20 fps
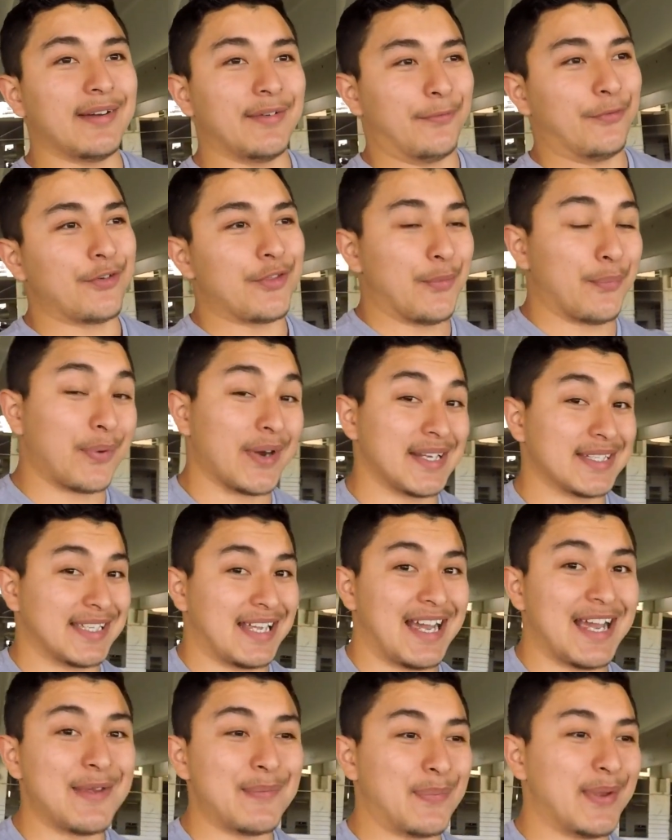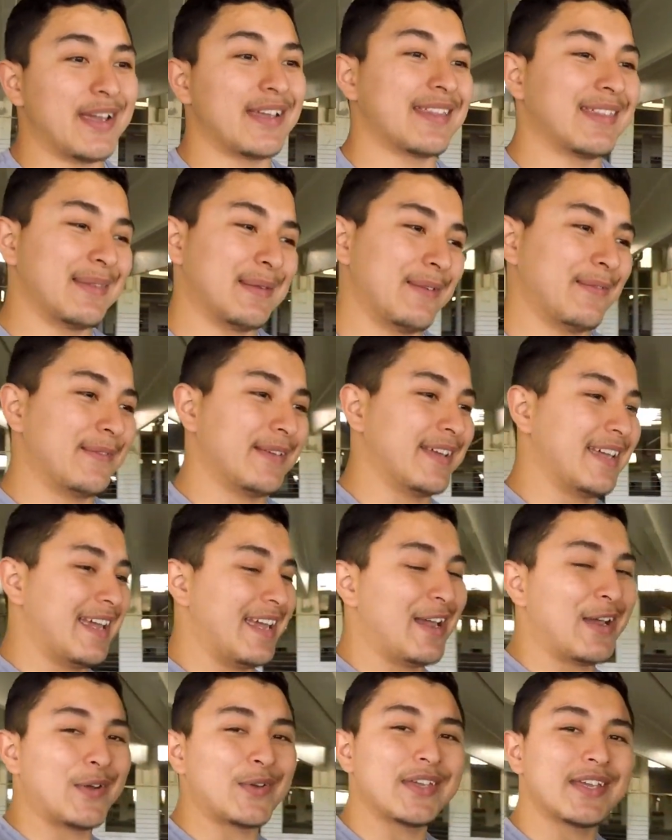For the price I paid,
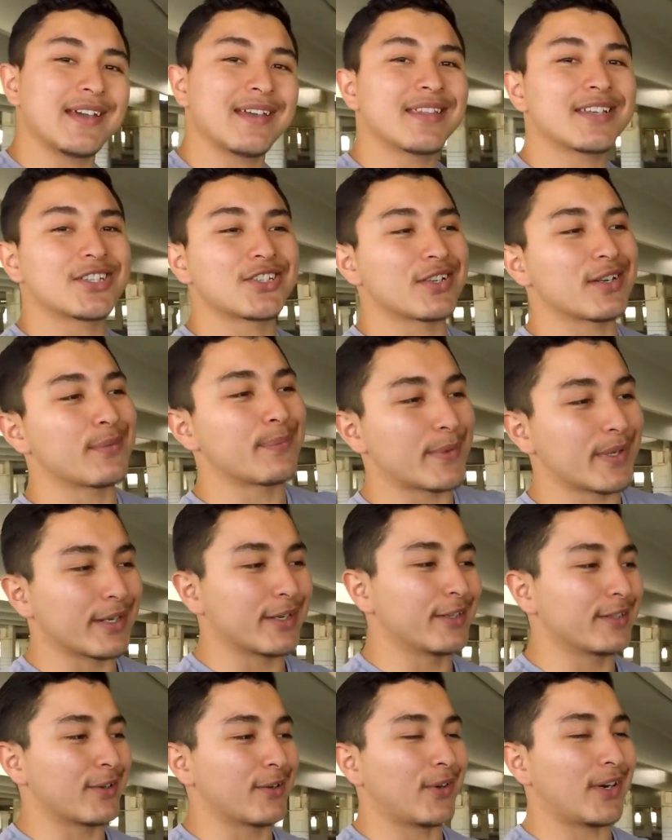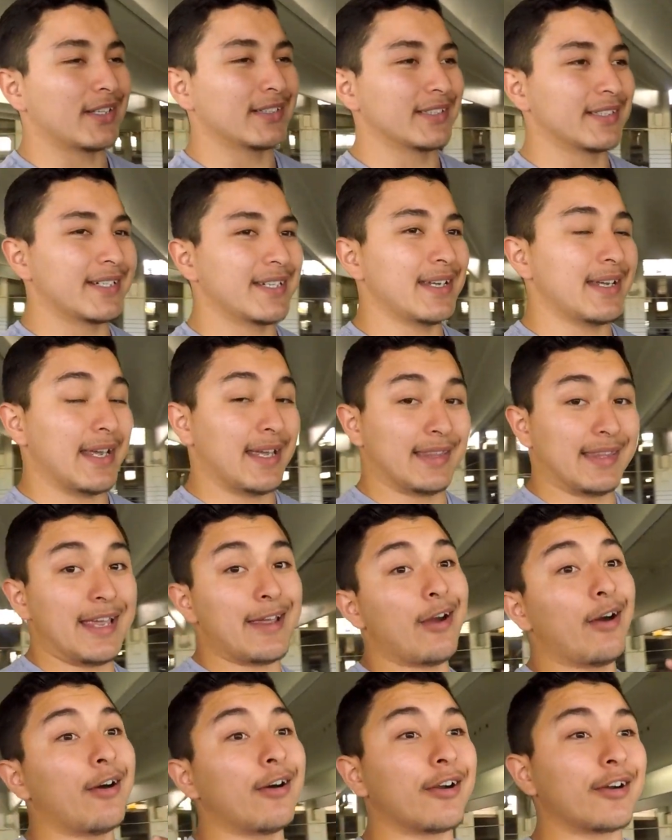hell yeah, they should have been good quality, and
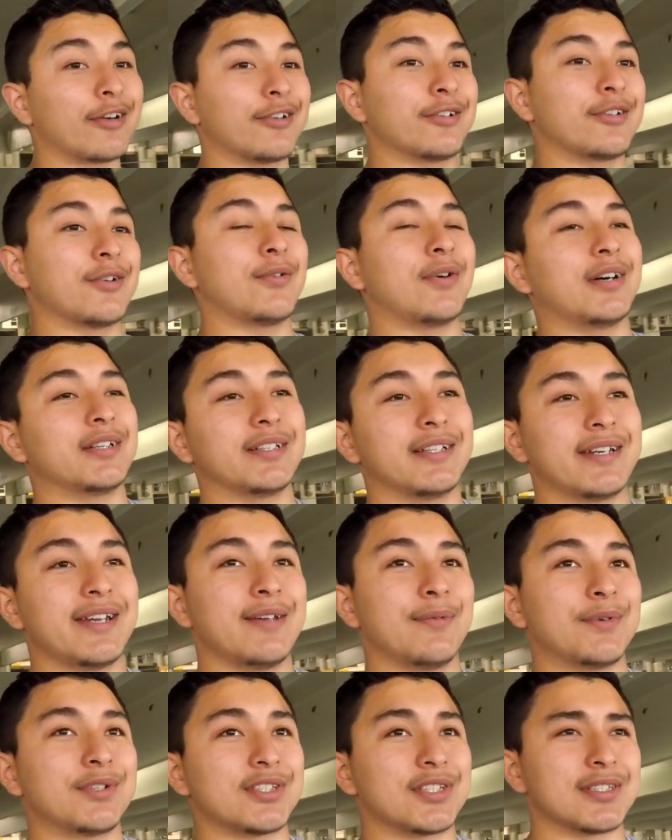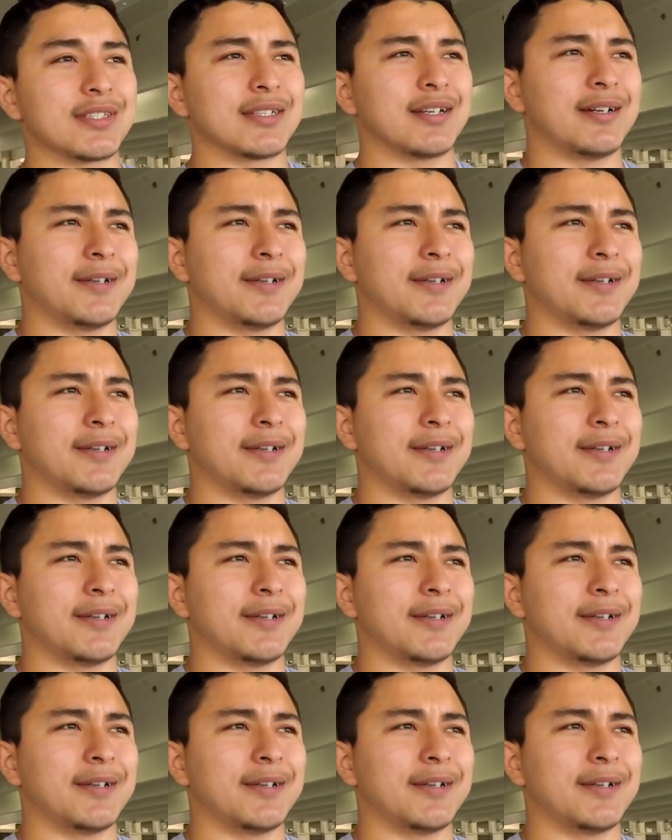they are good quality, which is